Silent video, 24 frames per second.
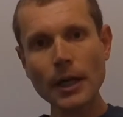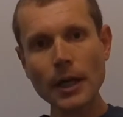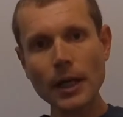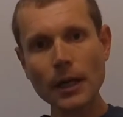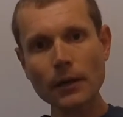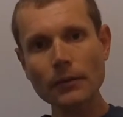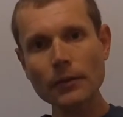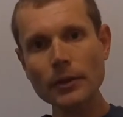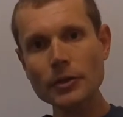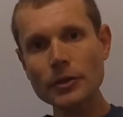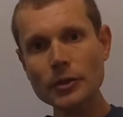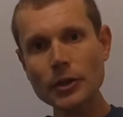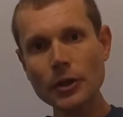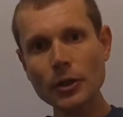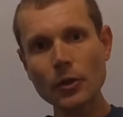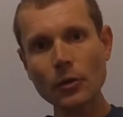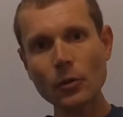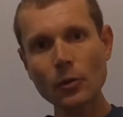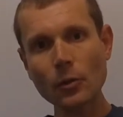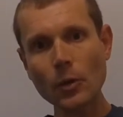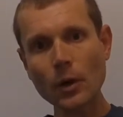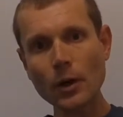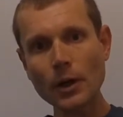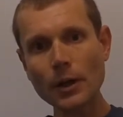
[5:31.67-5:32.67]
every
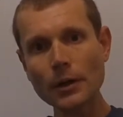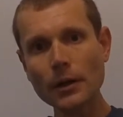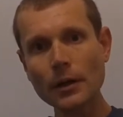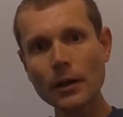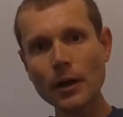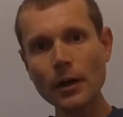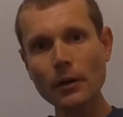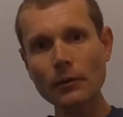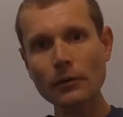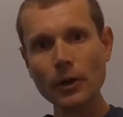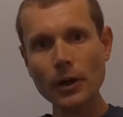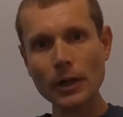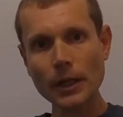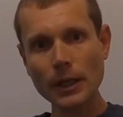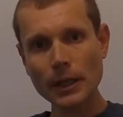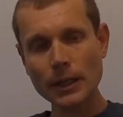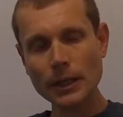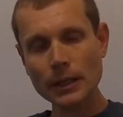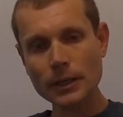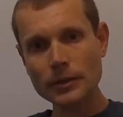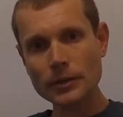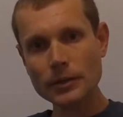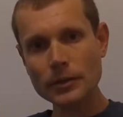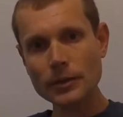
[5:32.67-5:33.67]
single one of our
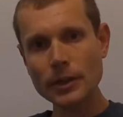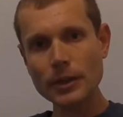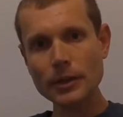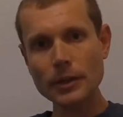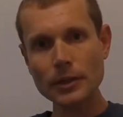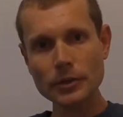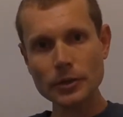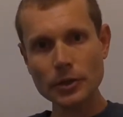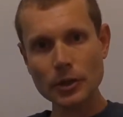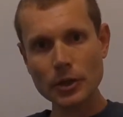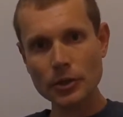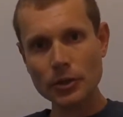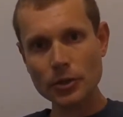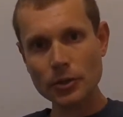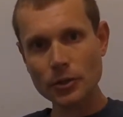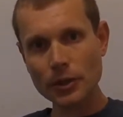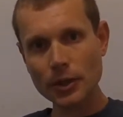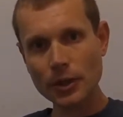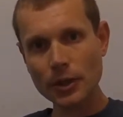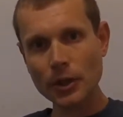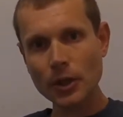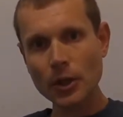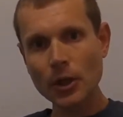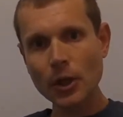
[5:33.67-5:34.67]
kids in this
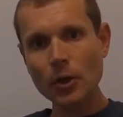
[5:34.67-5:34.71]
country